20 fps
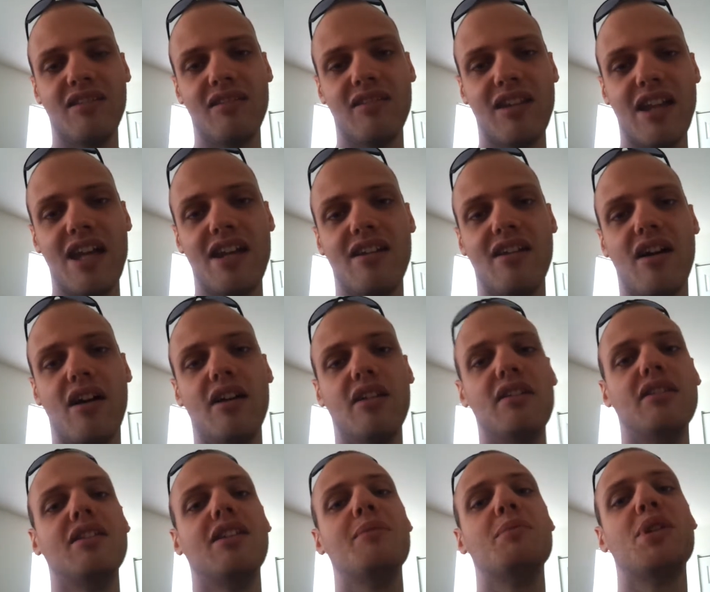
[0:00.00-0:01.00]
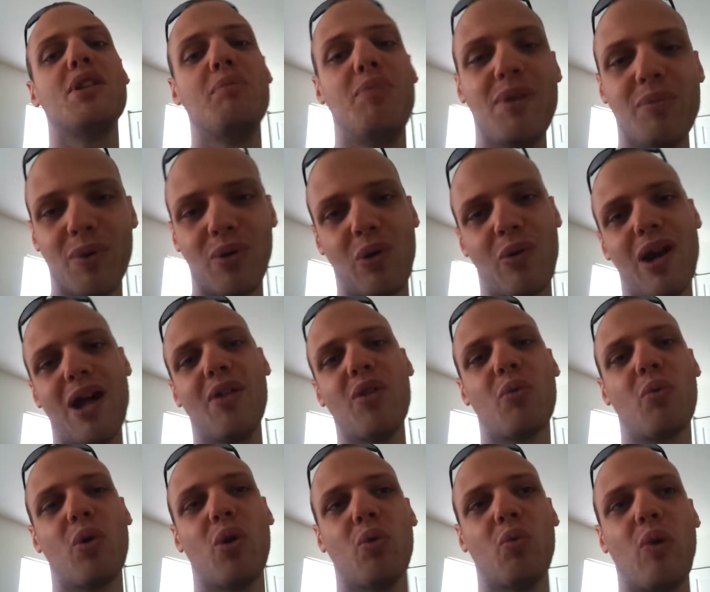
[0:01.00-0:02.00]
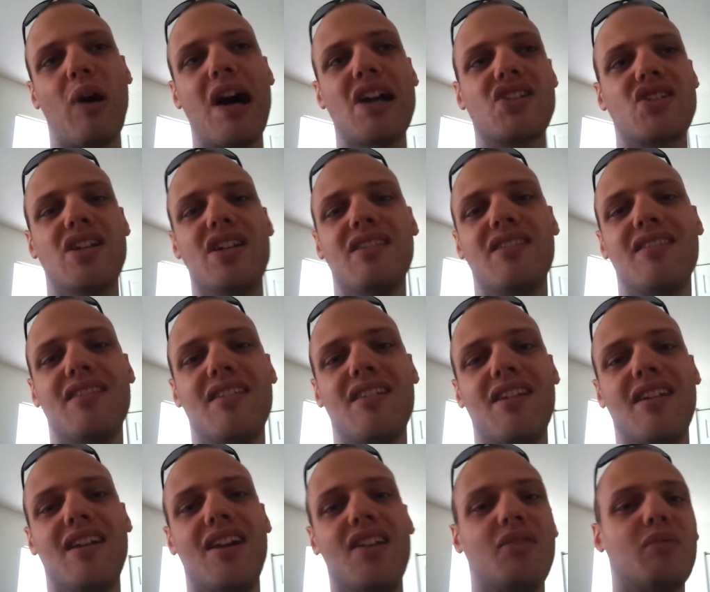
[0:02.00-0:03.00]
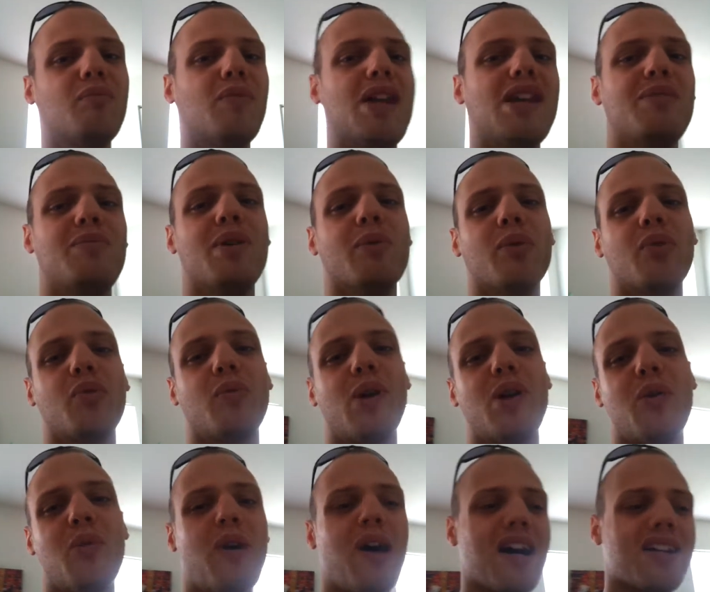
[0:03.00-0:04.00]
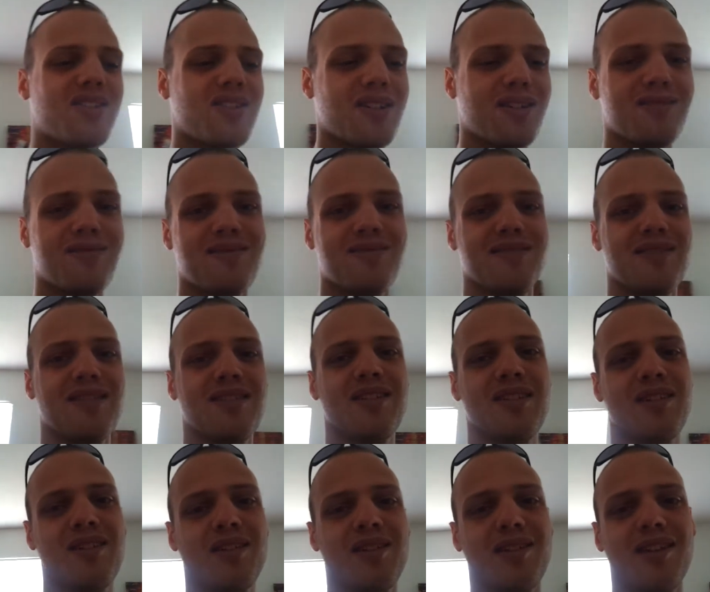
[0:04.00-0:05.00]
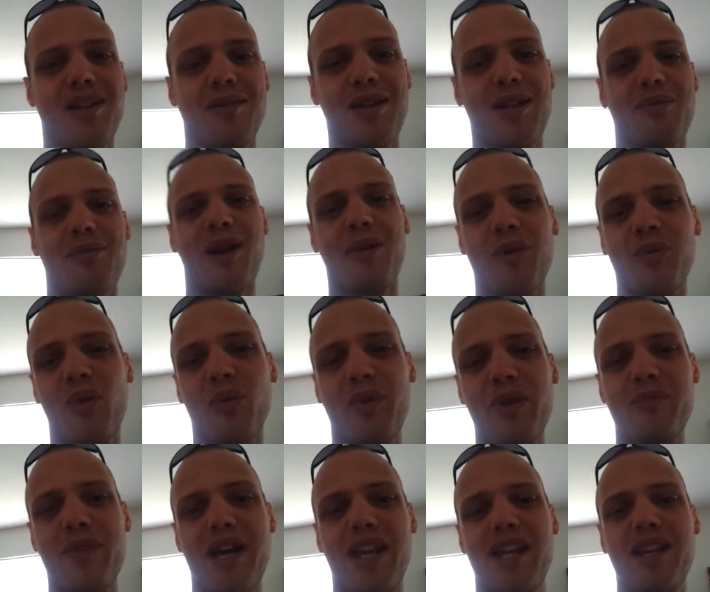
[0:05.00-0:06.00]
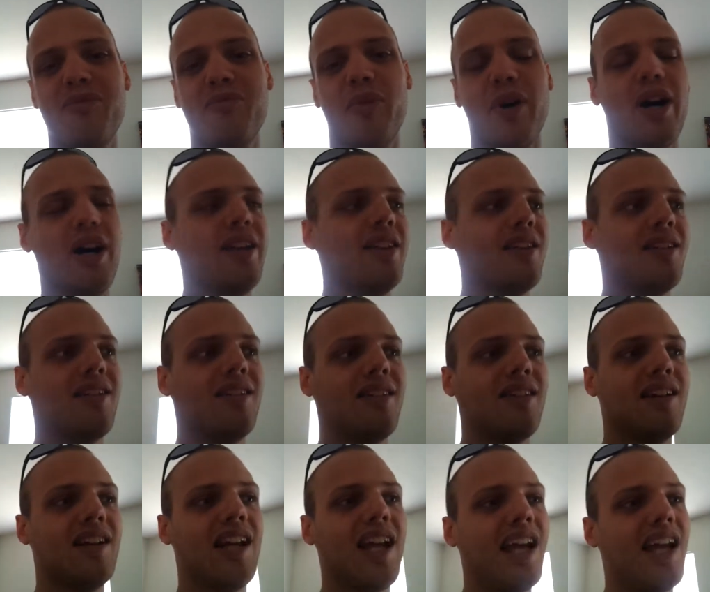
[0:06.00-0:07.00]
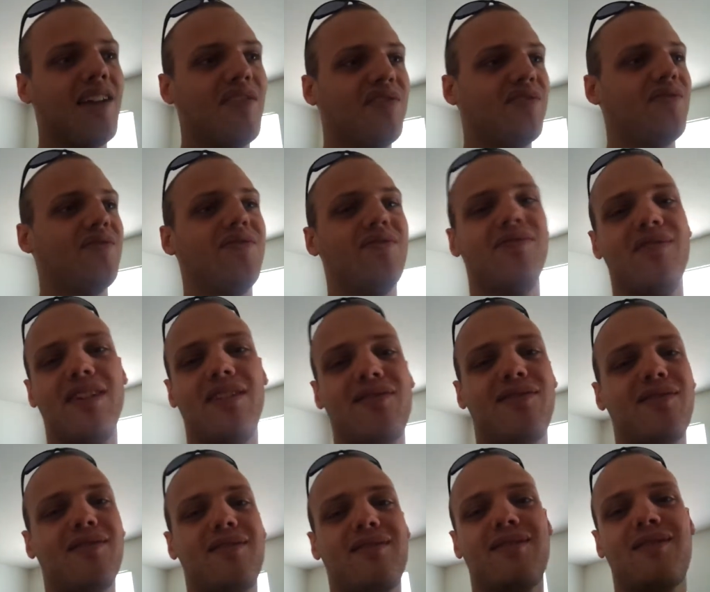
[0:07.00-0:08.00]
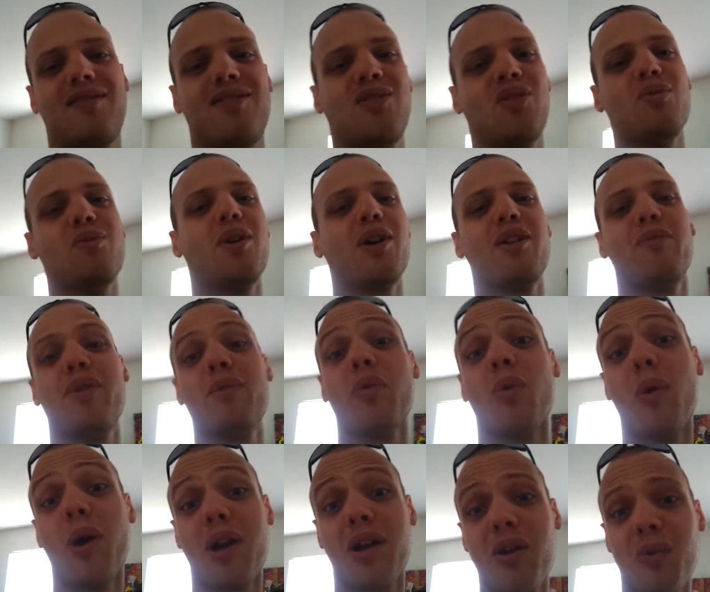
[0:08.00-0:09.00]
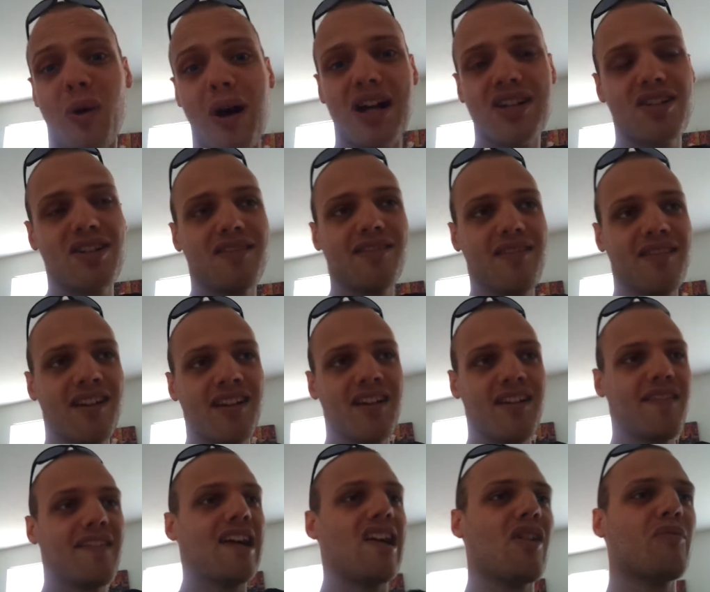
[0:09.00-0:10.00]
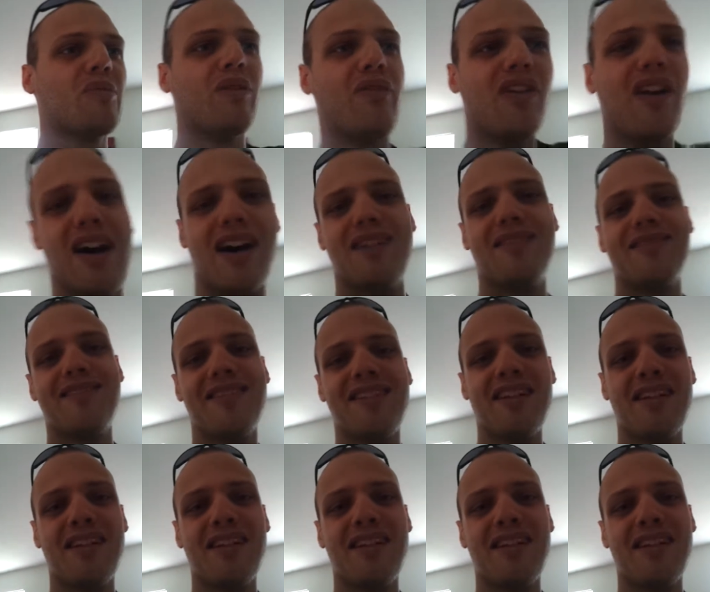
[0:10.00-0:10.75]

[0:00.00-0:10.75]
let unlimited people around the world watch it. As many people as want to watch it. I mean, it probably won't be many, but if 2 million people wanted to watch it, that would be fine,